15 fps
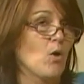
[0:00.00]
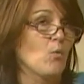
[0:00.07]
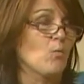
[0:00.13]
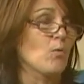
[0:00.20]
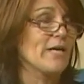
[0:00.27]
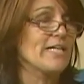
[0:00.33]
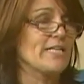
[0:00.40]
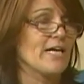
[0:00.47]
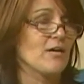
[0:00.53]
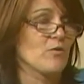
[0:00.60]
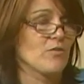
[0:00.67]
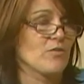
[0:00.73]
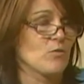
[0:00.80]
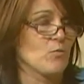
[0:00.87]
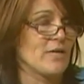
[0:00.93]
Right
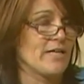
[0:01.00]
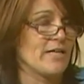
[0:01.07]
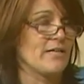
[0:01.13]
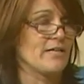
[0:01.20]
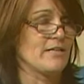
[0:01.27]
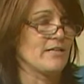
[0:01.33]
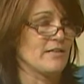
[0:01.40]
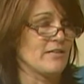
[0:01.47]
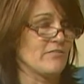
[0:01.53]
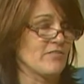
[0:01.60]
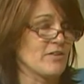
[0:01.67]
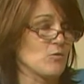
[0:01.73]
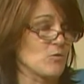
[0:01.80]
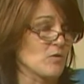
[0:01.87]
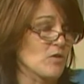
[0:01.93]
now, the way the
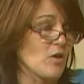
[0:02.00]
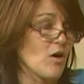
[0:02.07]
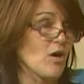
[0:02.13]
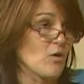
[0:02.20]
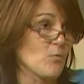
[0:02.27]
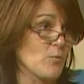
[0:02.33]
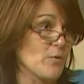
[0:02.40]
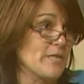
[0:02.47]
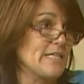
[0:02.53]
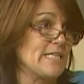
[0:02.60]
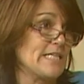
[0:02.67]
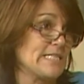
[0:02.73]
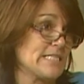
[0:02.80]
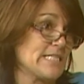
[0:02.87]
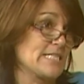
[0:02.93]
federal law
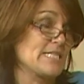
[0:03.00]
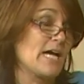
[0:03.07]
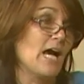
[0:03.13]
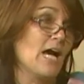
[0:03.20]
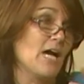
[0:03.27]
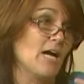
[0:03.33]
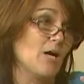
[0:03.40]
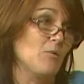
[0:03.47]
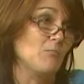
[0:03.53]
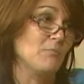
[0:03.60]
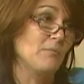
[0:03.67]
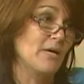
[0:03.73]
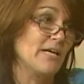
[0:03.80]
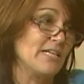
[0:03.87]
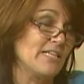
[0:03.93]
reads,
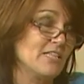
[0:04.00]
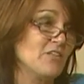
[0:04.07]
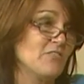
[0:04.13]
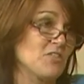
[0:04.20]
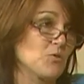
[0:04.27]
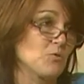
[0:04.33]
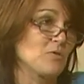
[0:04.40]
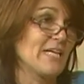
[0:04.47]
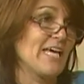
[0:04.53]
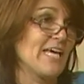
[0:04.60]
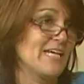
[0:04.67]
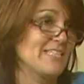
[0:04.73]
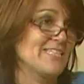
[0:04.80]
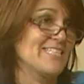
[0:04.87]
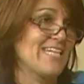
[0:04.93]
um, an individual
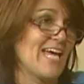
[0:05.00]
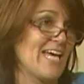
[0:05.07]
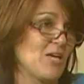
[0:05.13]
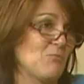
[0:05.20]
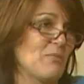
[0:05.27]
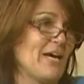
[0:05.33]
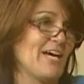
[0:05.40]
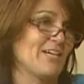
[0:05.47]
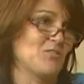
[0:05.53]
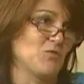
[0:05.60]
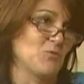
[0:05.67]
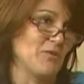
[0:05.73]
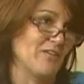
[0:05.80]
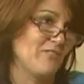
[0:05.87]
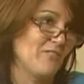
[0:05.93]
can't take back
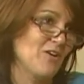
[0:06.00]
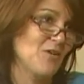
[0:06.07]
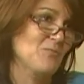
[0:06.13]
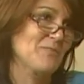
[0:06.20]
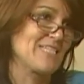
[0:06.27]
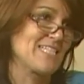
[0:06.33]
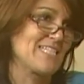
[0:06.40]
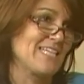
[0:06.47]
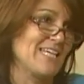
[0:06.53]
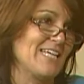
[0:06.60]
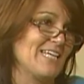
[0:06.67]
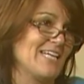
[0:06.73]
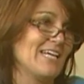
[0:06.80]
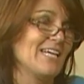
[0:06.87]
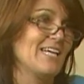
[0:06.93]
to a
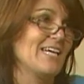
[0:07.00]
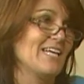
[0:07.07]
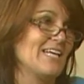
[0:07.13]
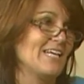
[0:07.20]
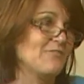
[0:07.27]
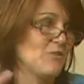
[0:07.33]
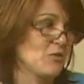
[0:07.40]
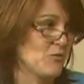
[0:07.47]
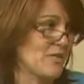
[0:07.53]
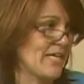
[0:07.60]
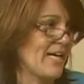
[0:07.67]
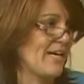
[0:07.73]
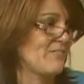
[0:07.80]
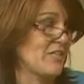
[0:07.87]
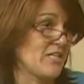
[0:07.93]
pharmacy, even though they
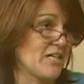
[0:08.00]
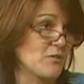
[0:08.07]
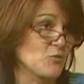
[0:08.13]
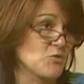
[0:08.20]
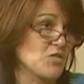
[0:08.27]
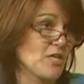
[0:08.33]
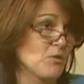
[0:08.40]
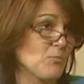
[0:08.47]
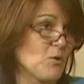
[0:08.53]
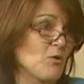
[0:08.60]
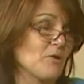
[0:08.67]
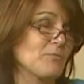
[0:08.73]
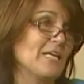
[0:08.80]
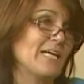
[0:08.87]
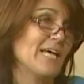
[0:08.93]
have the yellow jug
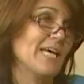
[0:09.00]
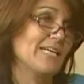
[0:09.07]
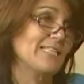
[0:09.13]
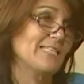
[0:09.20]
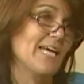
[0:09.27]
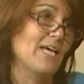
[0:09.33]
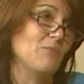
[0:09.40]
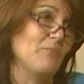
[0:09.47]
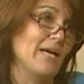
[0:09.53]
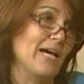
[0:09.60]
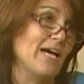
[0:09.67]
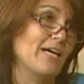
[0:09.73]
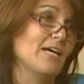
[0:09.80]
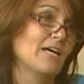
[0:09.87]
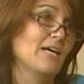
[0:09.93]
program, they can't take
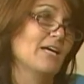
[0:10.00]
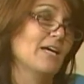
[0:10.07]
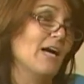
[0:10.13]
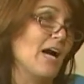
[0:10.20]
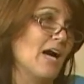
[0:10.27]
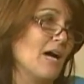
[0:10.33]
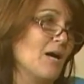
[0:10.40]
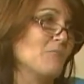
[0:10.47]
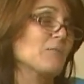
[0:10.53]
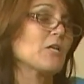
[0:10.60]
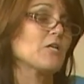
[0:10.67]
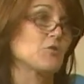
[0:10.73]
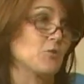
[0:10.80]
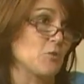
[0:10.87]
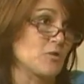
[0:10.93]
back um,
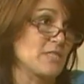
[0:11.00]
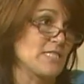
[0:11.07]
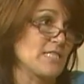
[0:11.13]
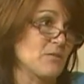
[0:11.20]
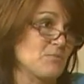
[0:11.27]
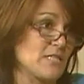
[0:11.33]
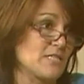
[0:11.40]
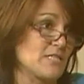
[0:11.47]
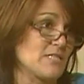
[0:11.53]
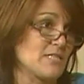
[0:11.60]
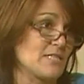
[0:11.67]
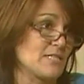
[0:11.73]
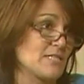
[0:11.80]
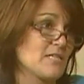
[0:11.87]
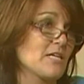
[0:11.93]
controlled
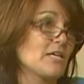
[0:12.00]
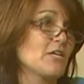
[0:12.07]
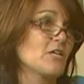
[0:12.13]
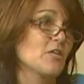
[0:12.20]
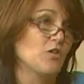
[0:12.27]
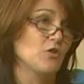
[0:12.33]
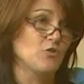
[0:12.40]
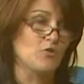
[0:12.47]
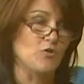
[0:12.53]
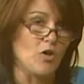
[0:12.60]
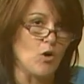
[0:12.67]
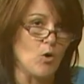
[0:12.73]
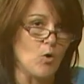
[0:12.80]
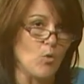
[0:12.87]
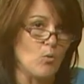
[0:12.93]
substances. Okay.
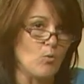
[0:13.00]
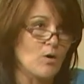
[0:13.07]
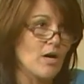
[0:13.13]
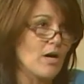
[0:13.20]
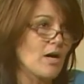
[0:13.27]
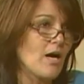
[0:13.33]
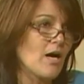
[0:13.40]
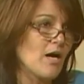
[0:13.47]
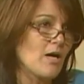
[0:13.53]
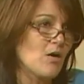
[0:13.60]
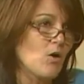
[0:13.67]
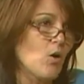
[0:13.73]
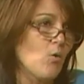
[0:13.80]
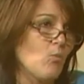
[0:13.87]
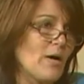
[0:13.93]
So why why is
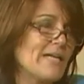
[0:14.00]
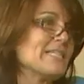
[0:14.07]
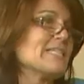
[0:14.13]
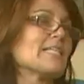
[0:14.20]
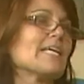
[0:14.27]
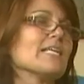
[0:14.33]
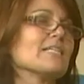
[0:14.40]
that? Why is that?